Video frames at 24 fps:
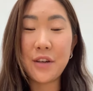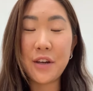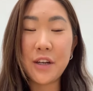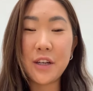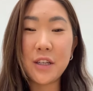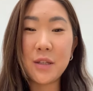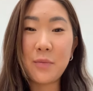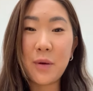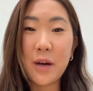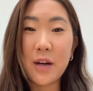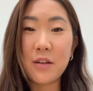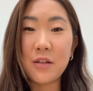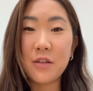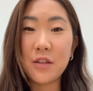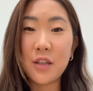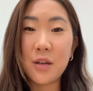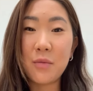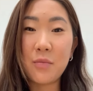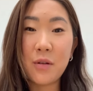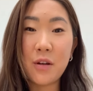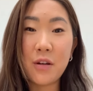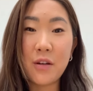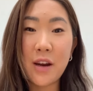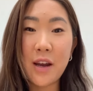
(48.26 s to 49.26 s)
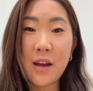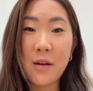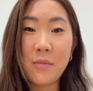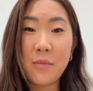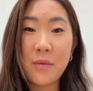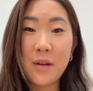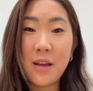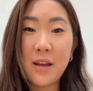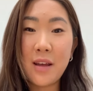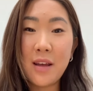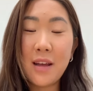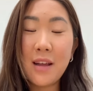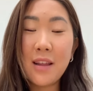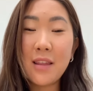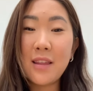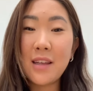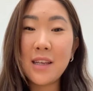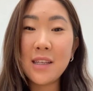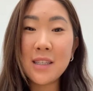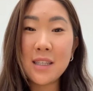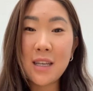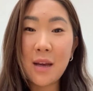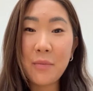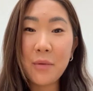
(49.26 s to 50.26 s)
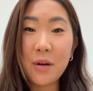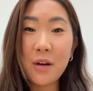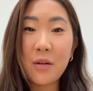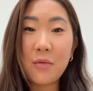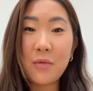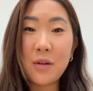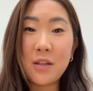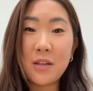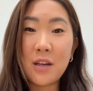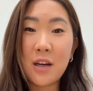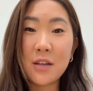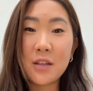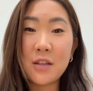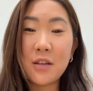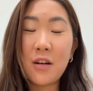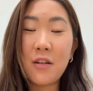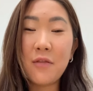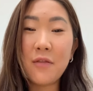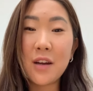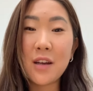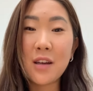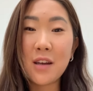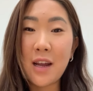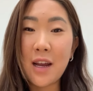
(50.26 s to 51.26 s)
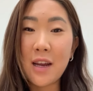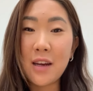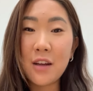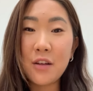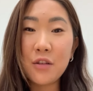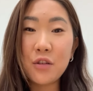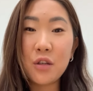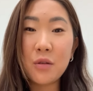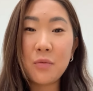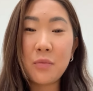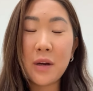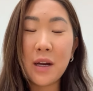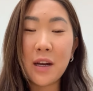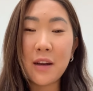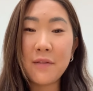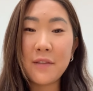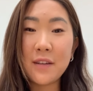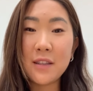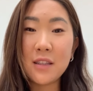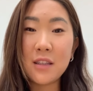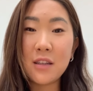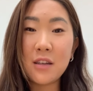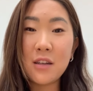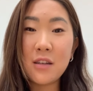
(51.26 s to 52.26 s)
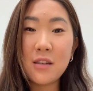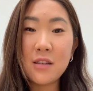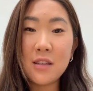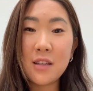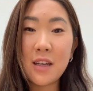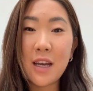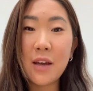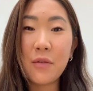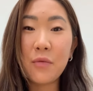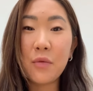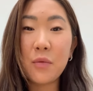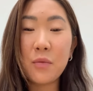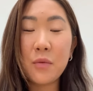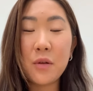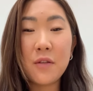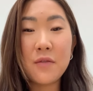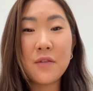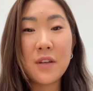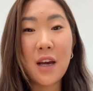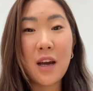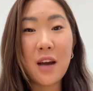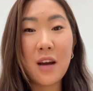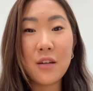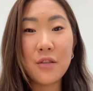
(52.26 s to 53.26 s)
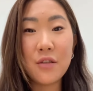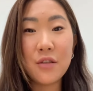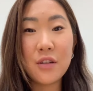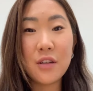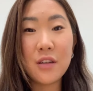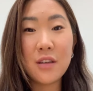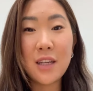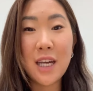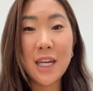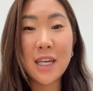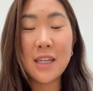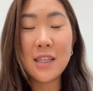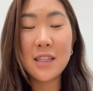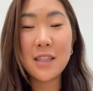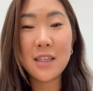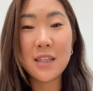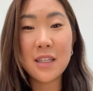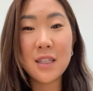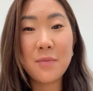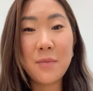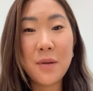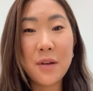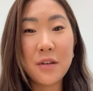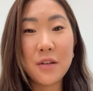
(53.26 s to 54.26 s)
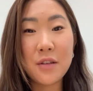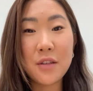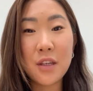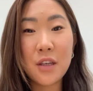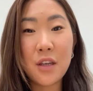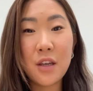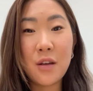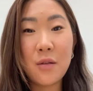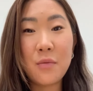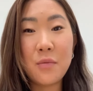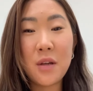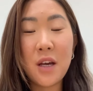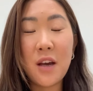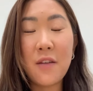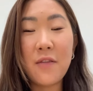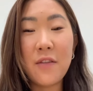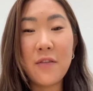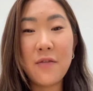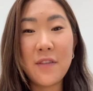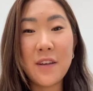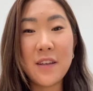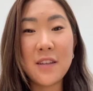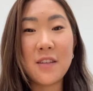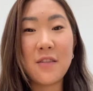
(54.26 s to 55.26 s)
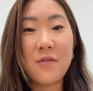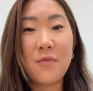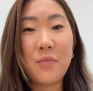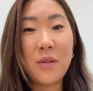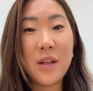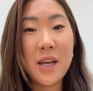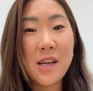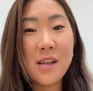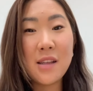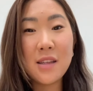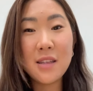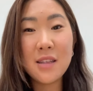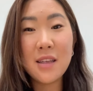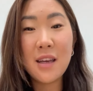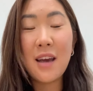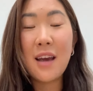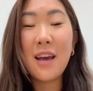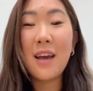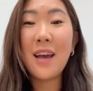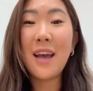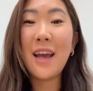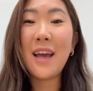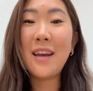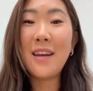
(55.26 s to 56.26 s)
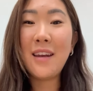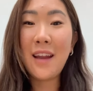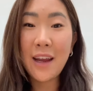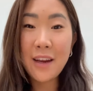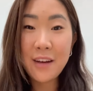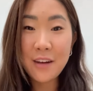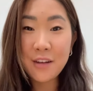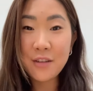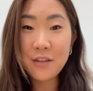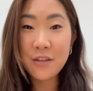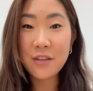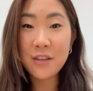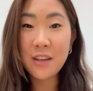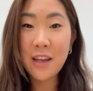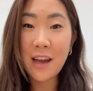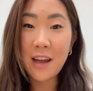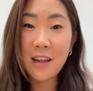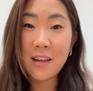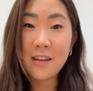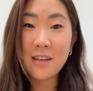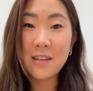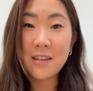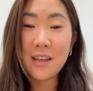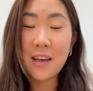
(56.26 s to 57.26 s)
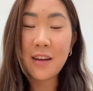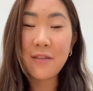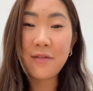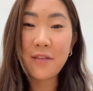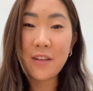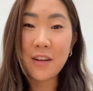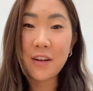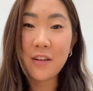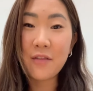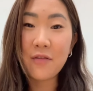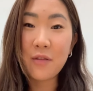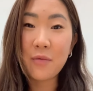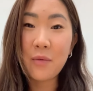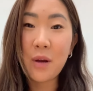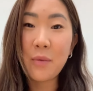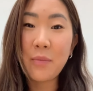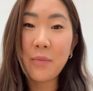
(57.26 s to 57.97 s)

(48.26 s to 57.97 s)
Areas Partnership program. This summer, we talked to over 900 park visitors and removed 196 meters cubed of invasive plants and 900 gallons of litter from our